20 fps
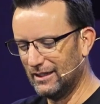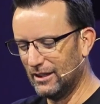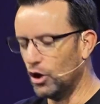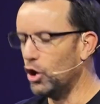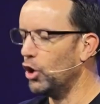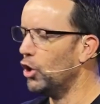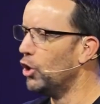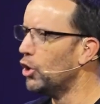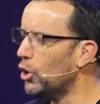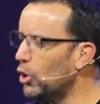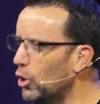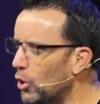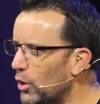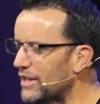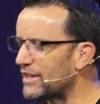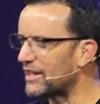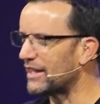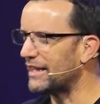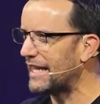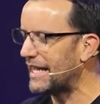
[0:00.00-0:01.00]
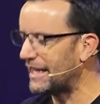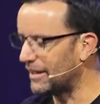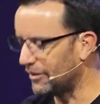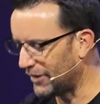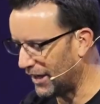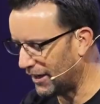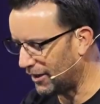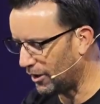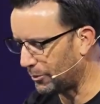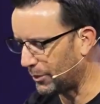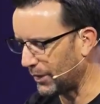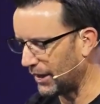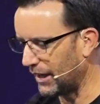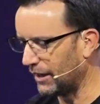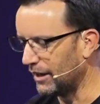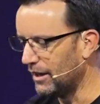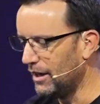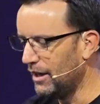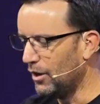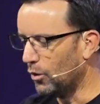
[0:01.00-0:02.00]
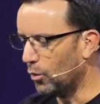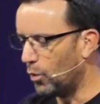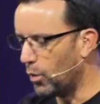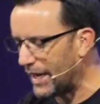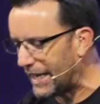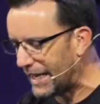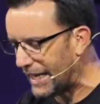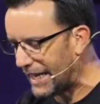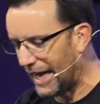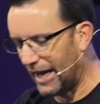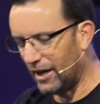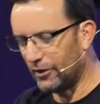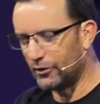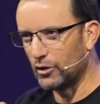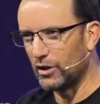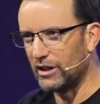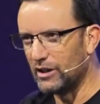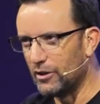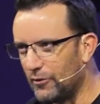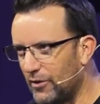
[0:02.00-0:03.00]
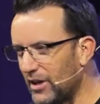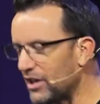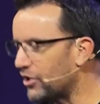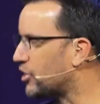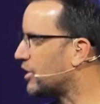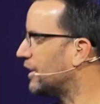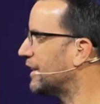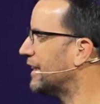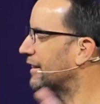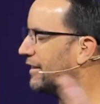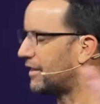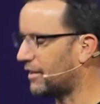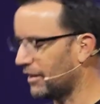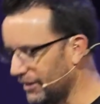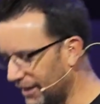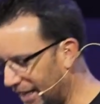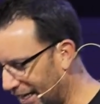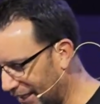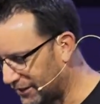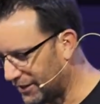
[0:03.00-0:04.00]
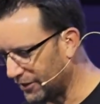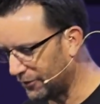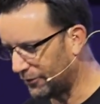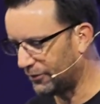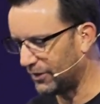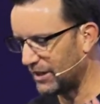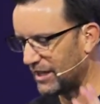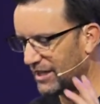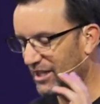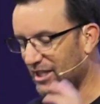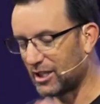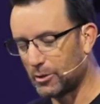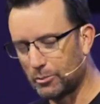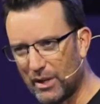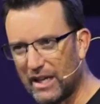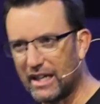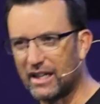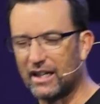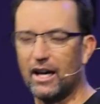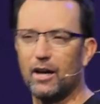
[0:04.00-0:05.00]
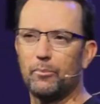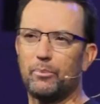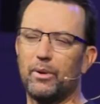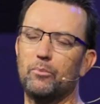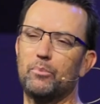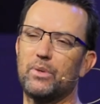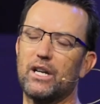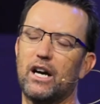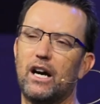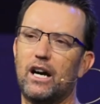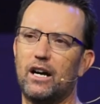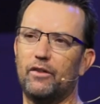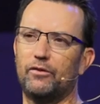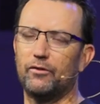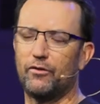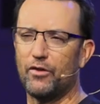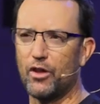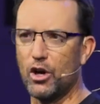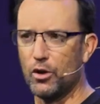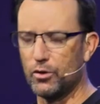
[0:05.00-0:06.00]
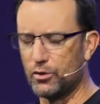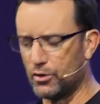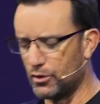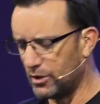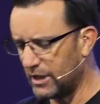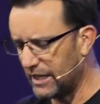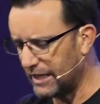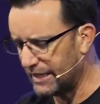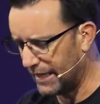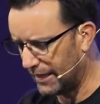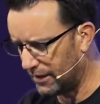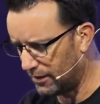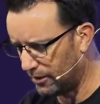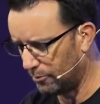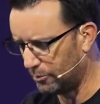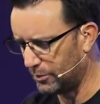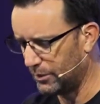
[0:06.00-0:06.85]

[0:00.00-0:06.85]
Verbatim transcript: Who is in need of helping? We have to individually and collectively speak up on behalf of those who need help.